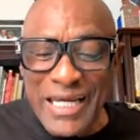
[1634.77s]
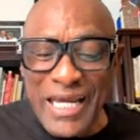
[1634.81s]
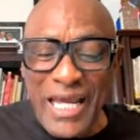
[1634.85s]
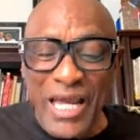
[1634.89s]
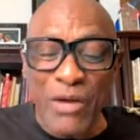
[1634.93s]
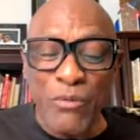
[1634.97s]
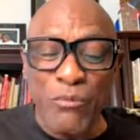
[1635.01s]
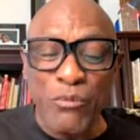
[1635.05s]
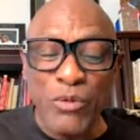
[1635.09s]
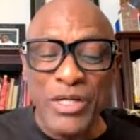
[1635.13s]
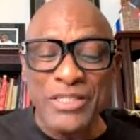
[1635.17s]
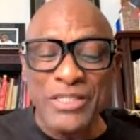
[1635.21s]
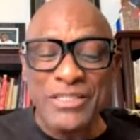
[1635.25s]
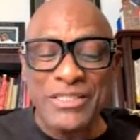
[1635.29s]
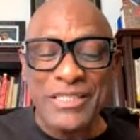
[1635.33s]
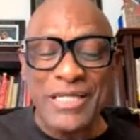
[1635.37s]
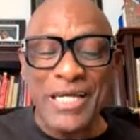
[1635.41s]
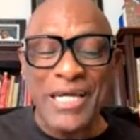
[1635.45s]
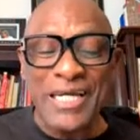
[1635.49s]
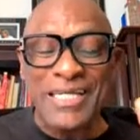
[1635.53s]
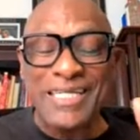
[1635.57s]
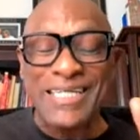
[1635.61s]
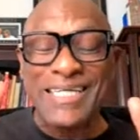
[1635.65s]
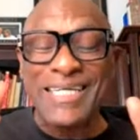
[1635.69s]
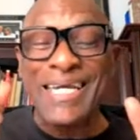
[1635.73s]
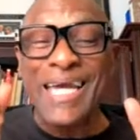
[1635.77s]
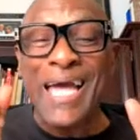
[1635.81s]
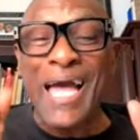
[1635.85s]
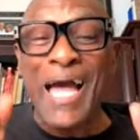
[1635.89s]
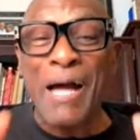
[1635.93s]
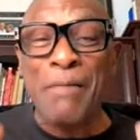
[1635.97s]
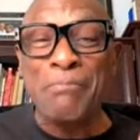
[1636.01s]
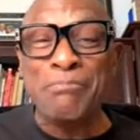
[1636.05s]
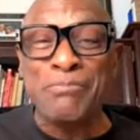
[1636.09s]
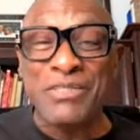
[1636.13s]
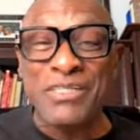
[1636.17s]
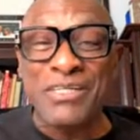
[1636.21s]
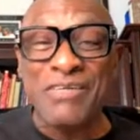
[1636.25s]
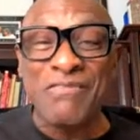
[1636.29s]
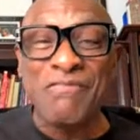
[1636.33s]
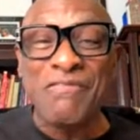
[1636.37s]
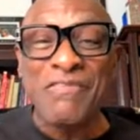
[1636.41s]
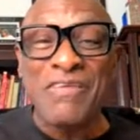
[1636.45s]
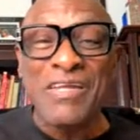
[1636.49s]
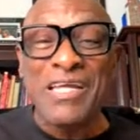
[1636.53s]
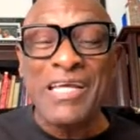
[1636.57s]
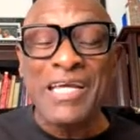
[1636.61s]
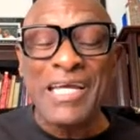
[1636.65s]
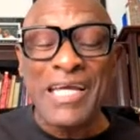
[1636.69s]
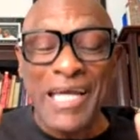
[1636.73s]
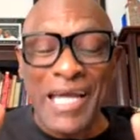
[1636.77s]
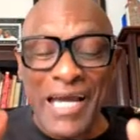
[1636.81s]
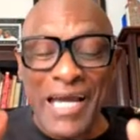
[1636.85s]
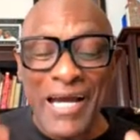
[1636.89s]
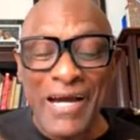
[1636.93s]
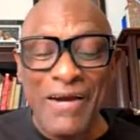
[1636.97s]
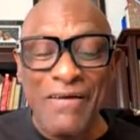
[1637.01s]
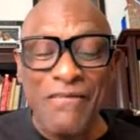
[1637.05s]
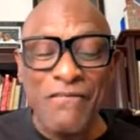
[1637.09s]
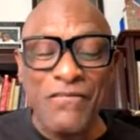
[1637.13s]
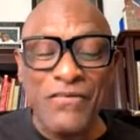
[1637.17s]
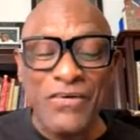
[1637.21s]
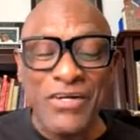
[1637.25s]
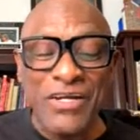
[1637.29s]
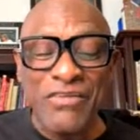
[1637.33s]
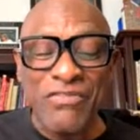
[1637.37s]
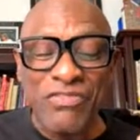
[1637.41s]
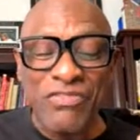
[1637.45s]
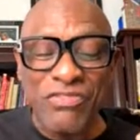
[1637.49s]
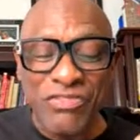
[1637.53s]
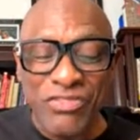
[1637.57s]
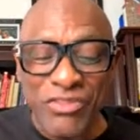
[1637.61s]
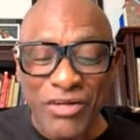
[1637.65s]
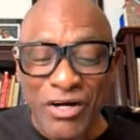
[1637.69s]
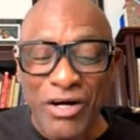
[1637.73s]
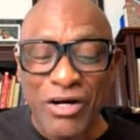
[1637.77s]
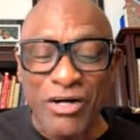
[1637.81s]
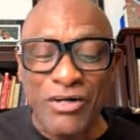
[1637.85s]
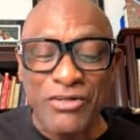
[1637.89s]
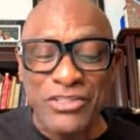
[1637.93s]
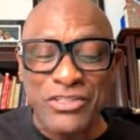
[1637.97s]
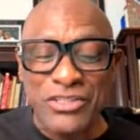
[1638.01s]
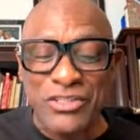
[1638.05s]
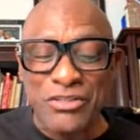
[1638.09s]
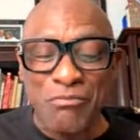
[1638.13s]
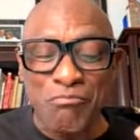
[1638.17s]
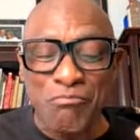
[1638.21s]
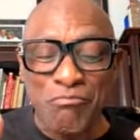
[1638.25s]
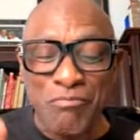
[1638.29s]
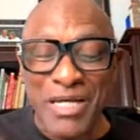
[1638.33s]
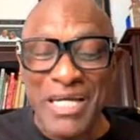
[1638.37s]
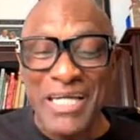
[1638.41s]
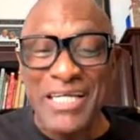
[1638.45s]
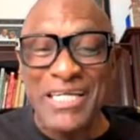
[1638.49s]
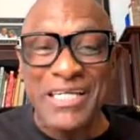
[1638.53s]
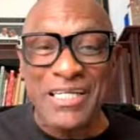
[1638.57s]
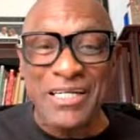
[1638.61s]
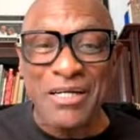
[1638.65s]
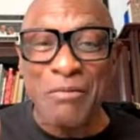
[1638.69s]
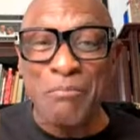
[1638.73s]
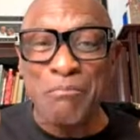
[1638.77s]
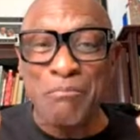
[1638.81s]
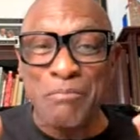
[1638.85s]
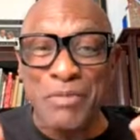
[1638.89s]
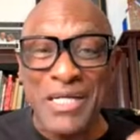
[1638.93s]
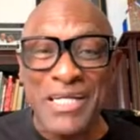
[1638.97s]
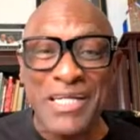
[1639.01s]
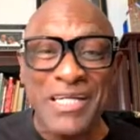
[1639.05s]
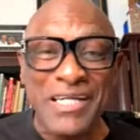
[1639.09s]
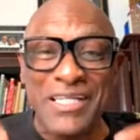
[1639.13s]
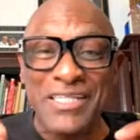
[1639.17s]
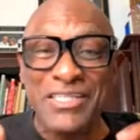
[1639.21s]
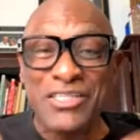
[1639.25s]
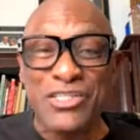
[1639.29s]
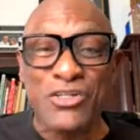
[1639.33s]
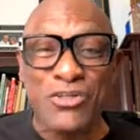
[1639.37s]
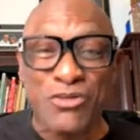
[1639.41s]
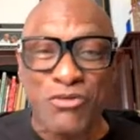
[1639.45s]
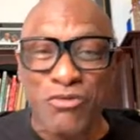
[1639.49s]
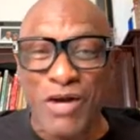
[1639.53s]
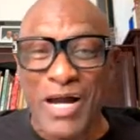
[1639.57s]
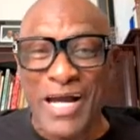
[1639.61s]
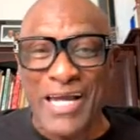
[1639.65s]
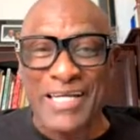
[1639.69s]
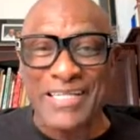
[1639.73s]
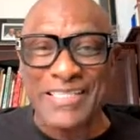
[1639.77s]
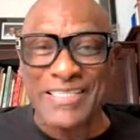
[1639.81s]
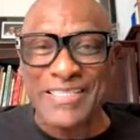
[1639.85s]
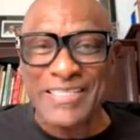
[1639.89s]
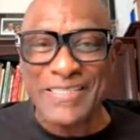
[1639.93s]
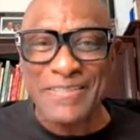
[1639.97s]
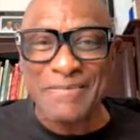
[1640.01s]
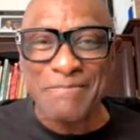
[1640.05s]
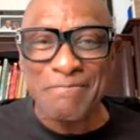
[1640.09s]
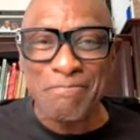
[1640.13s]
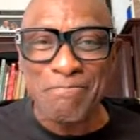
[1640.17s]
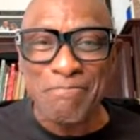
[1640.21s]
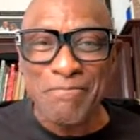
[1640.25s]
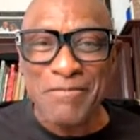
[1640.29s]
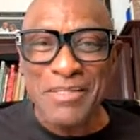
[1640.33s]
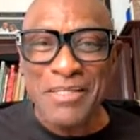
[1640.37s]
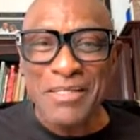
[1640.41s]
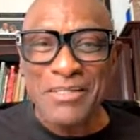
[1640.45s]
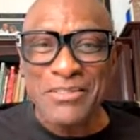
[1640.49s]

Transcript: and we take captive every thought to make it obedient to Christ. Hmm.